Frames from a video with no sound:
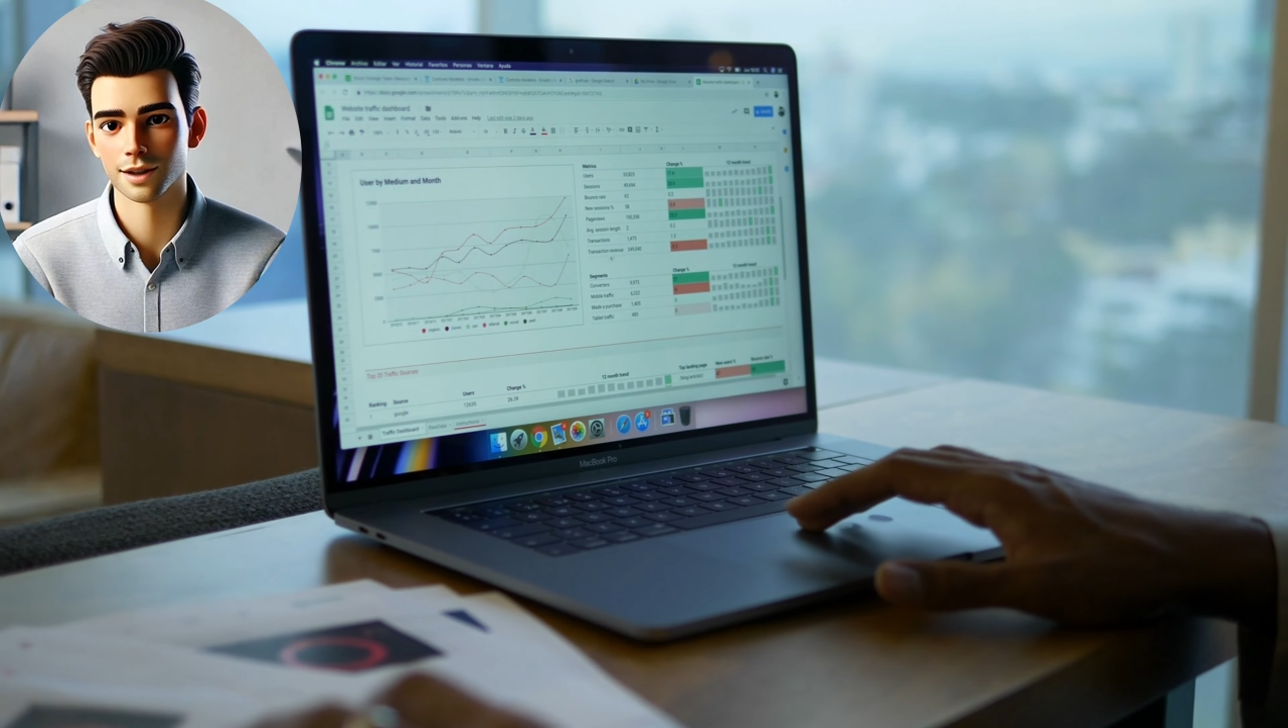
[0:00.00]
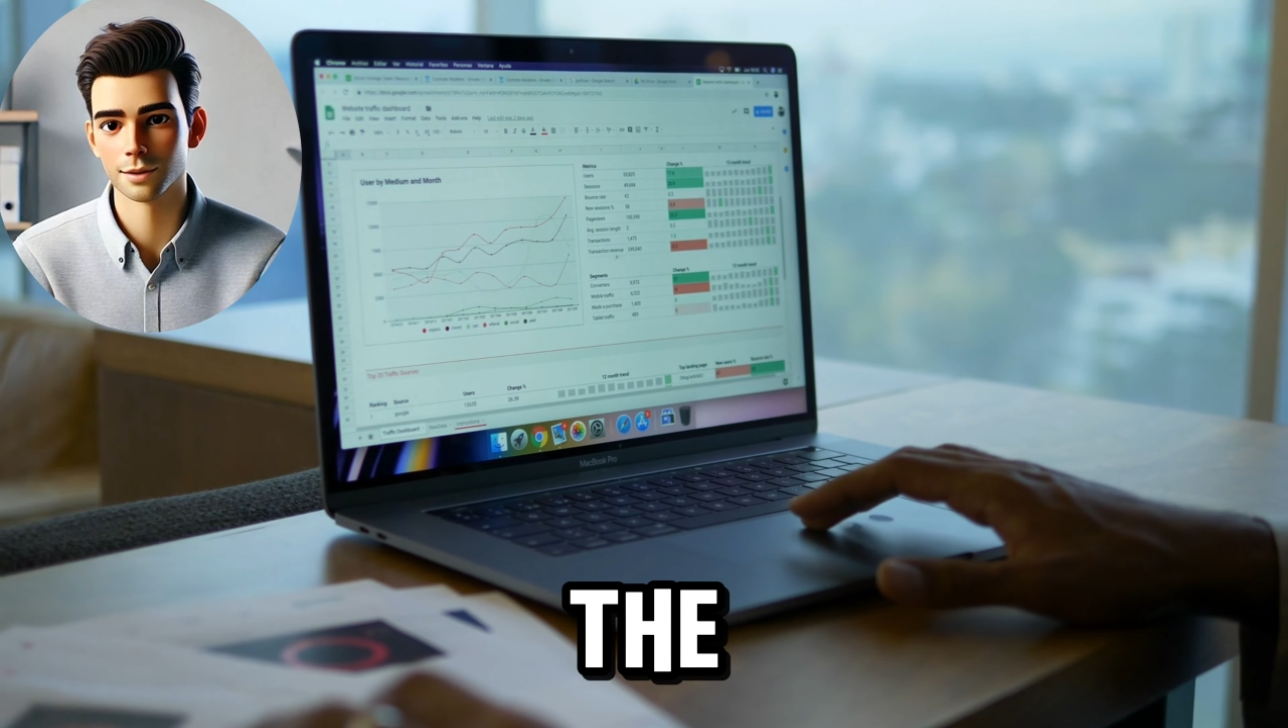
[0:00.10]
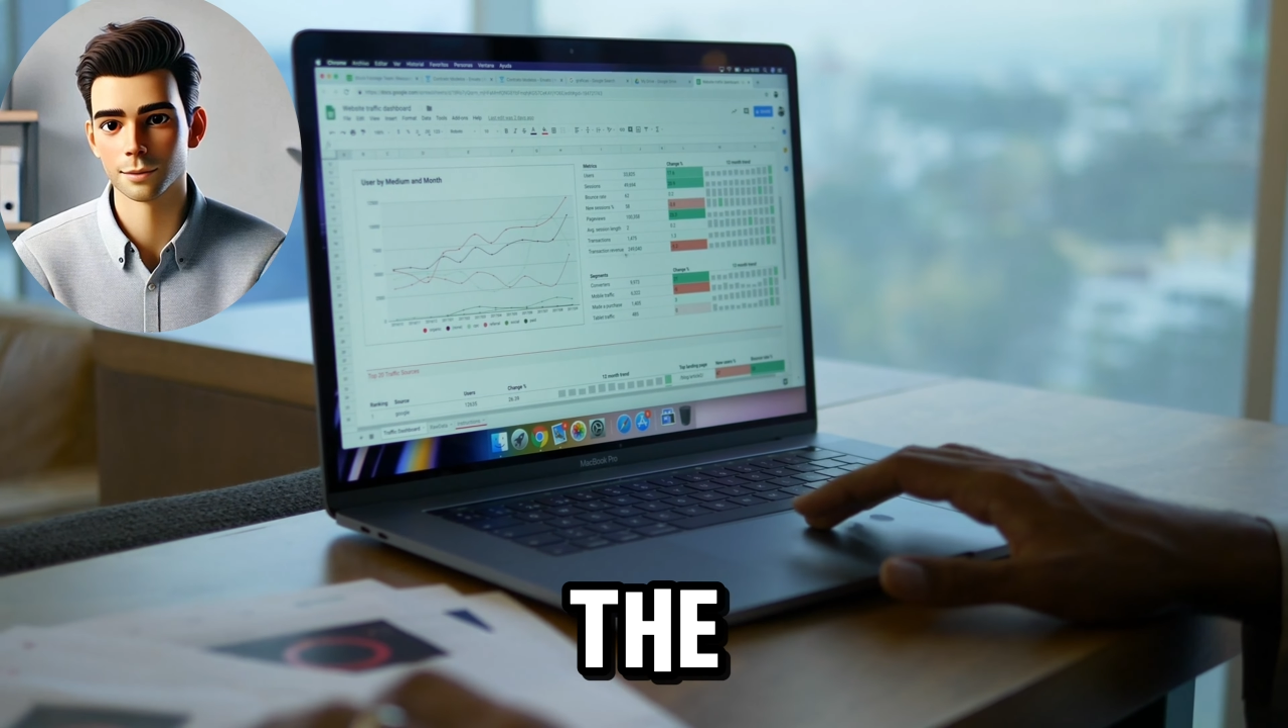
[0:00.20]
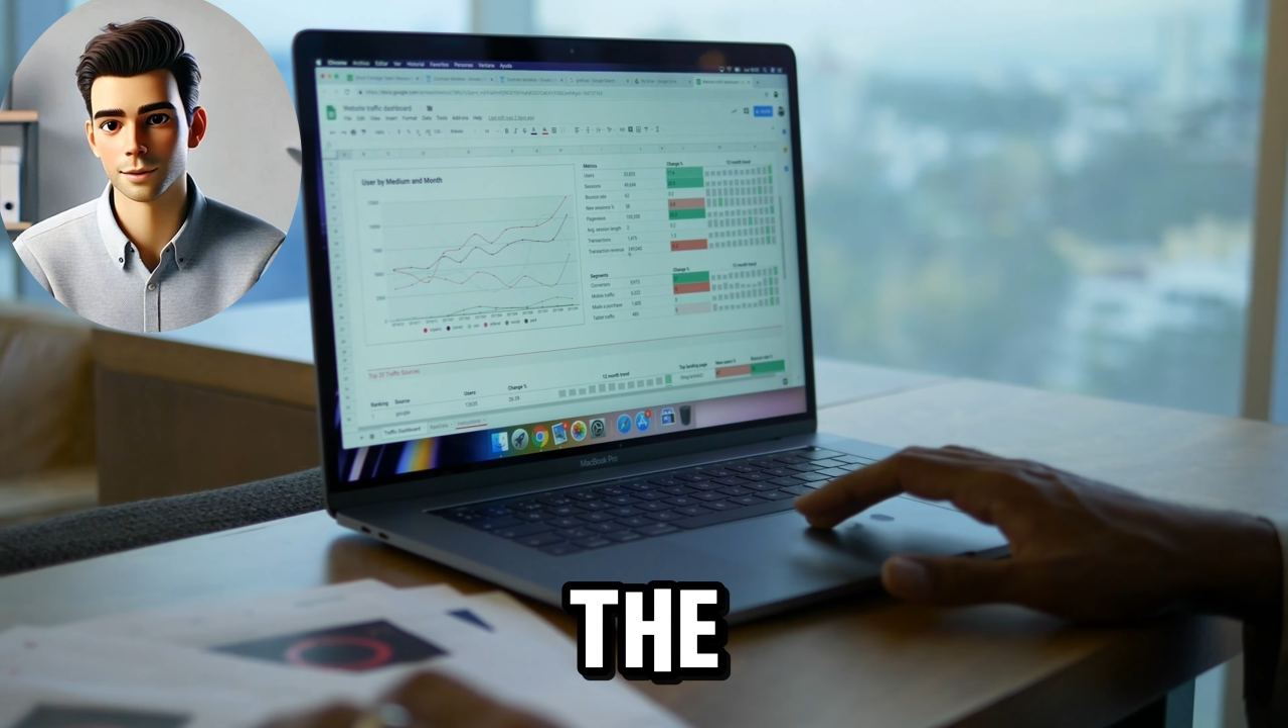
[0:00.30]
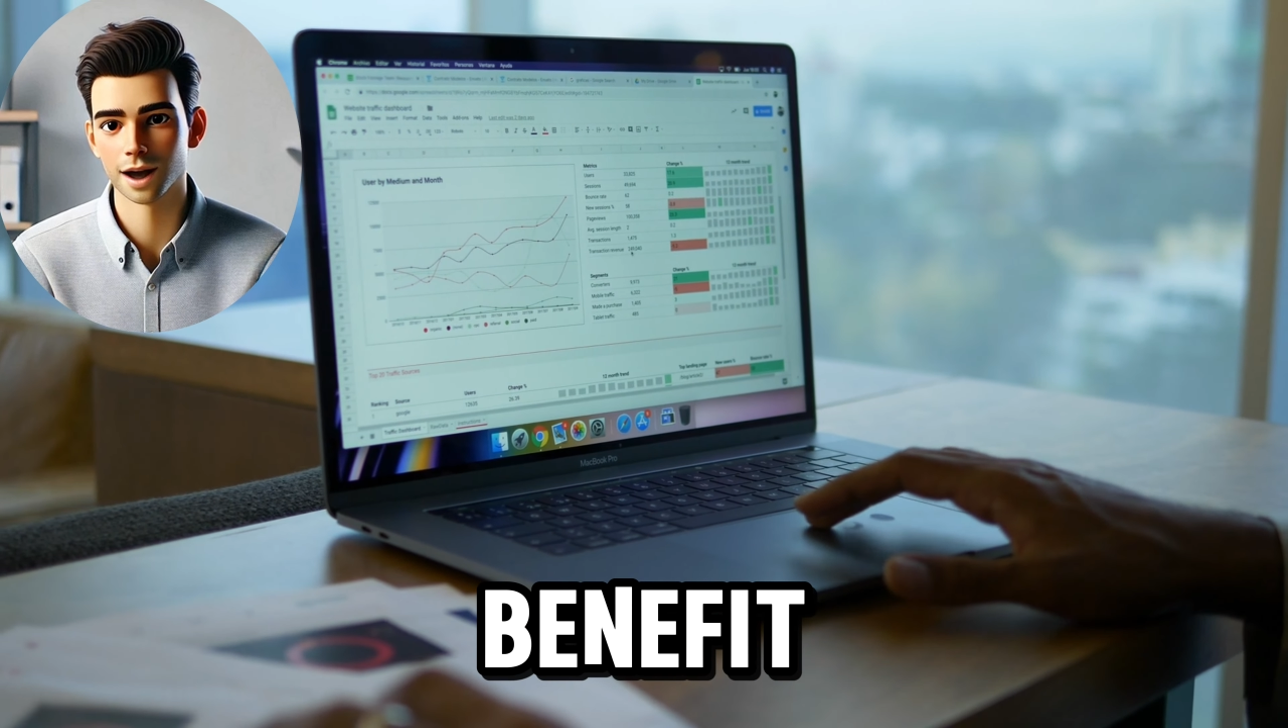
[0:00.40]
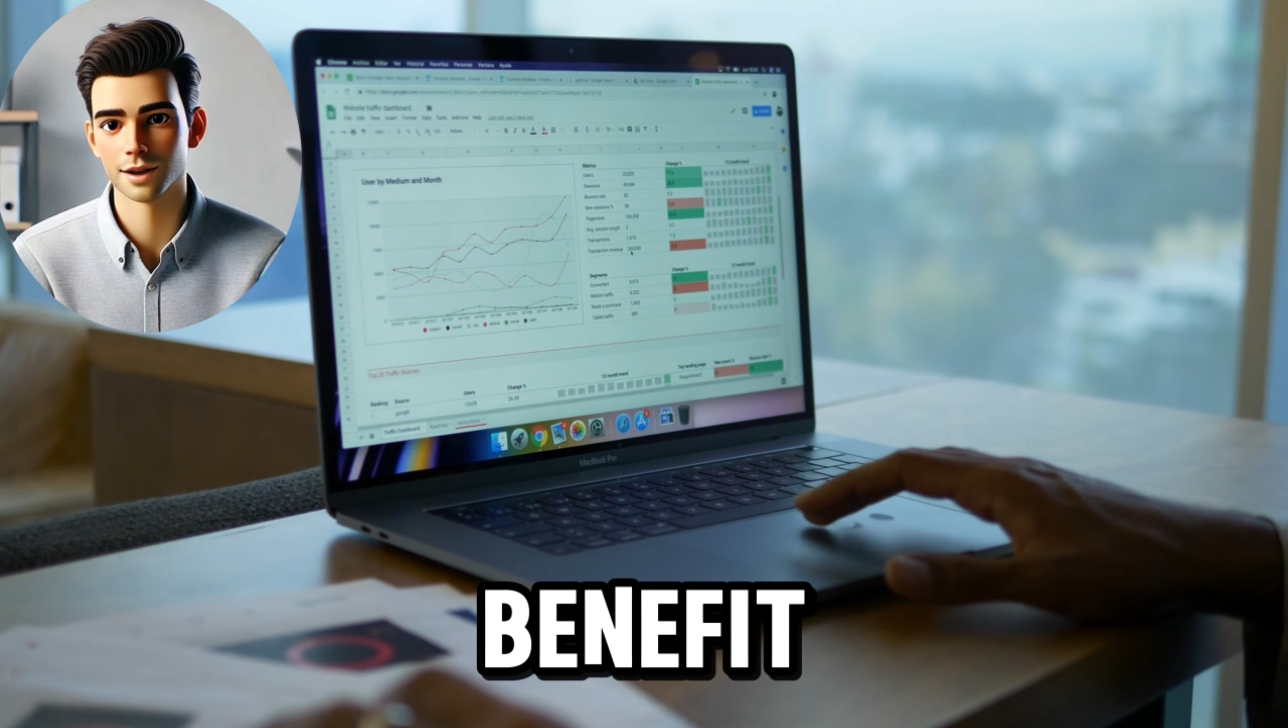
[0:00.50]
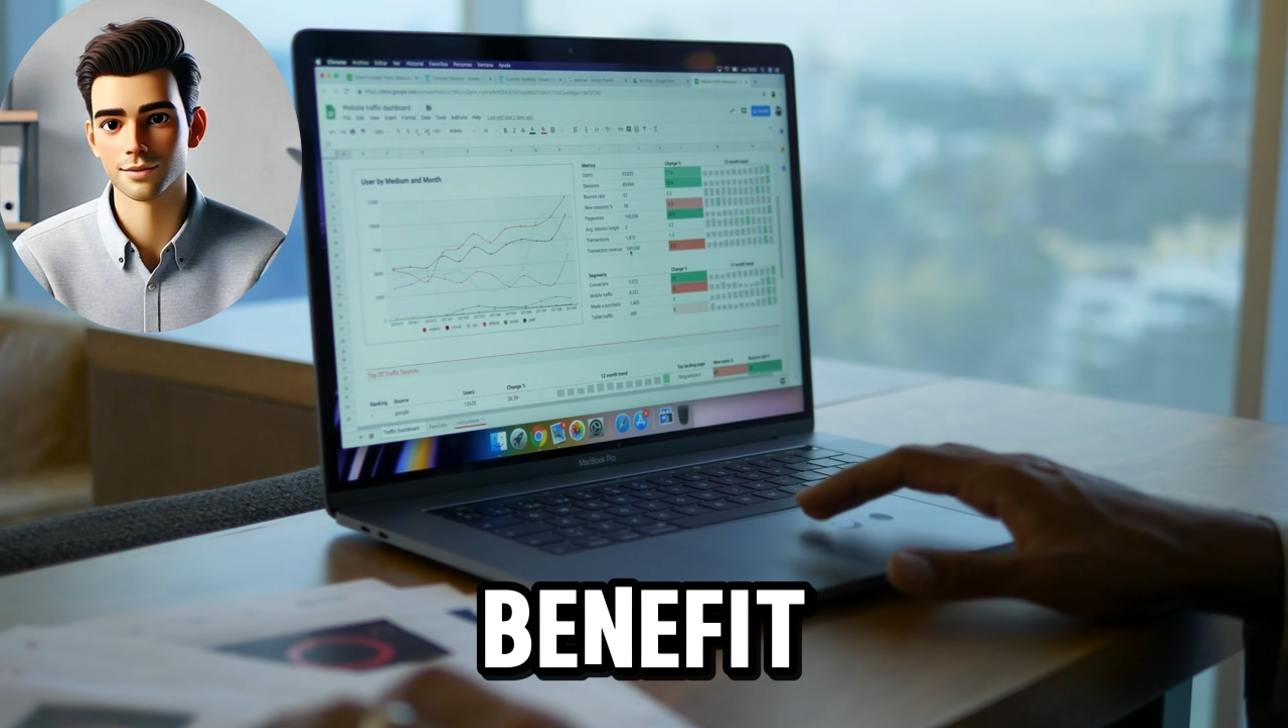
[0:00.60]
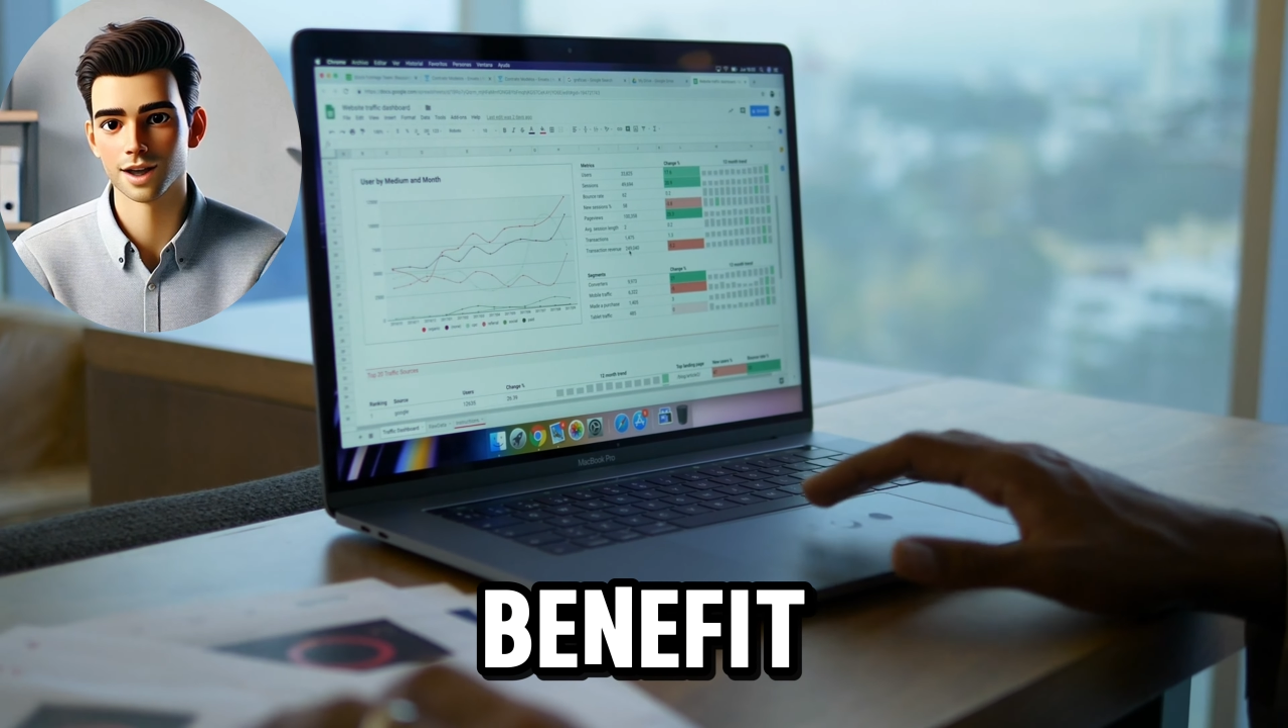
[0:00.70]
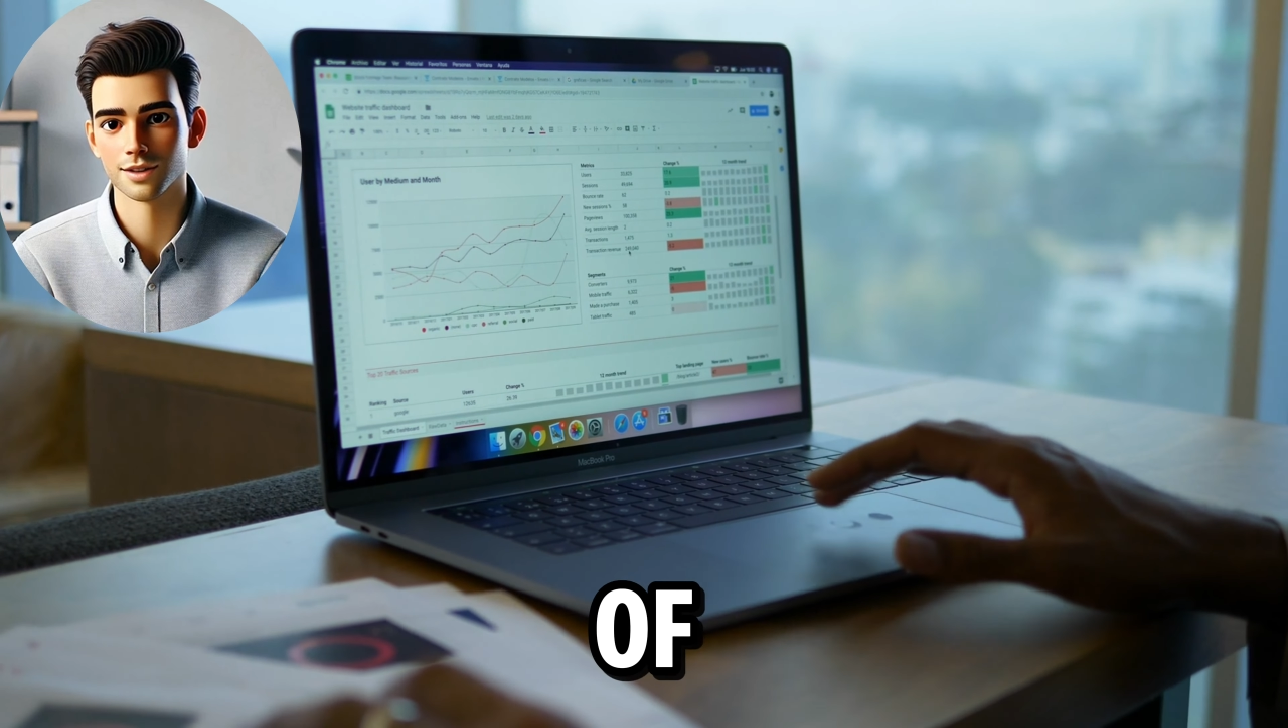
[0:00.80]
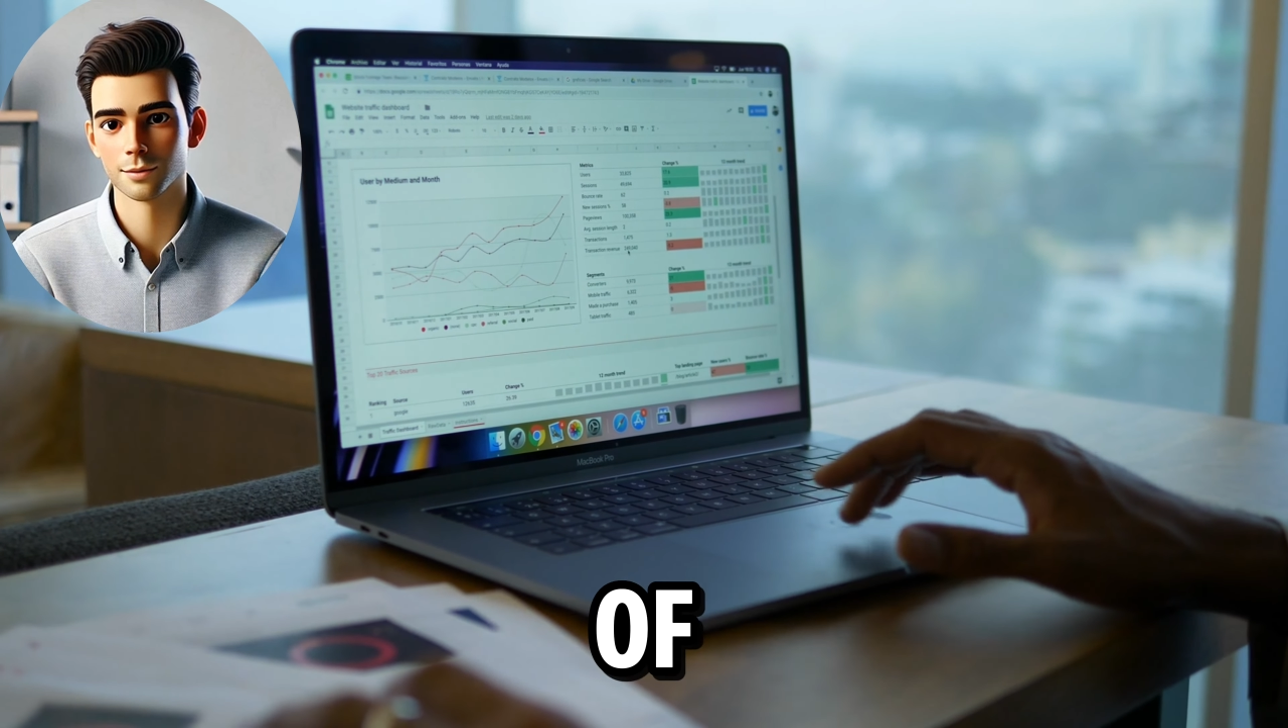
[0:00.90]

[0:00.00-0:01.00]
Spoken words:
The benefit of